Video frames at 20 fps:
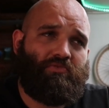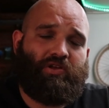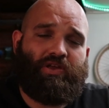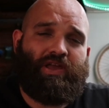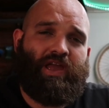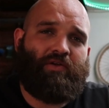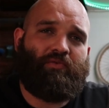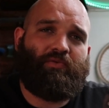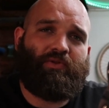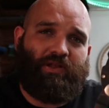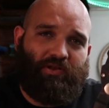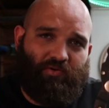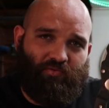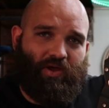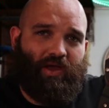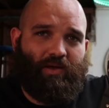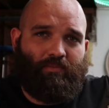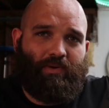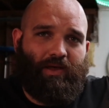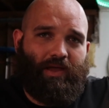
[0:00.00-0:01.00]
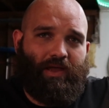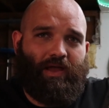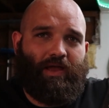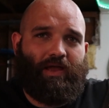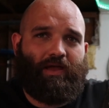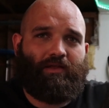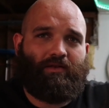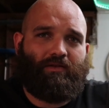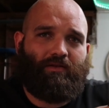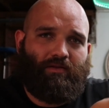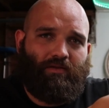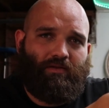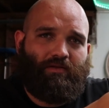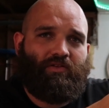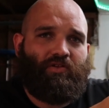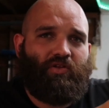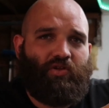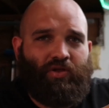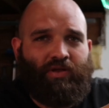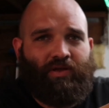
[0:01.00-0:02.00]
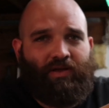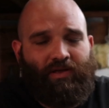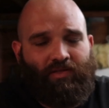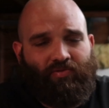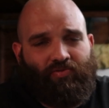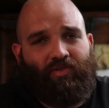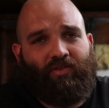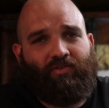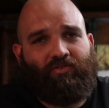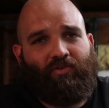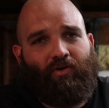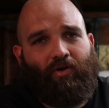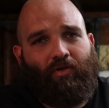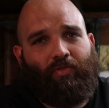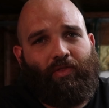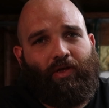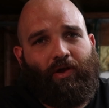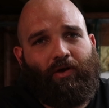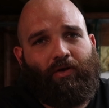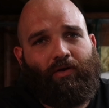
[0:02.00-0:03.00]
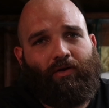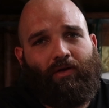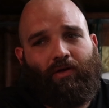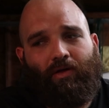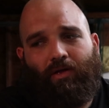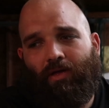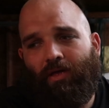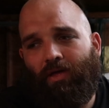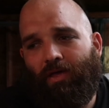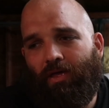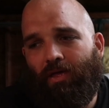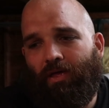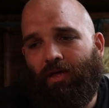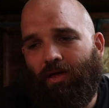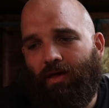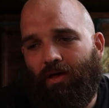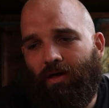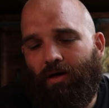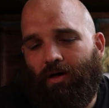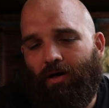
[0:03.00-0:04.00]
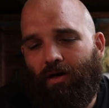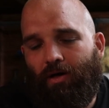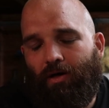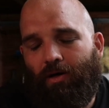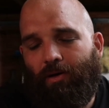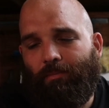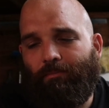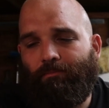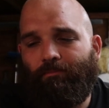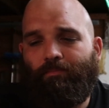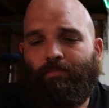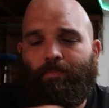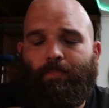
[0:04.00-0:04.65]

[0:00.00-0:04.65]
can't really grab by hand. You can get this on there that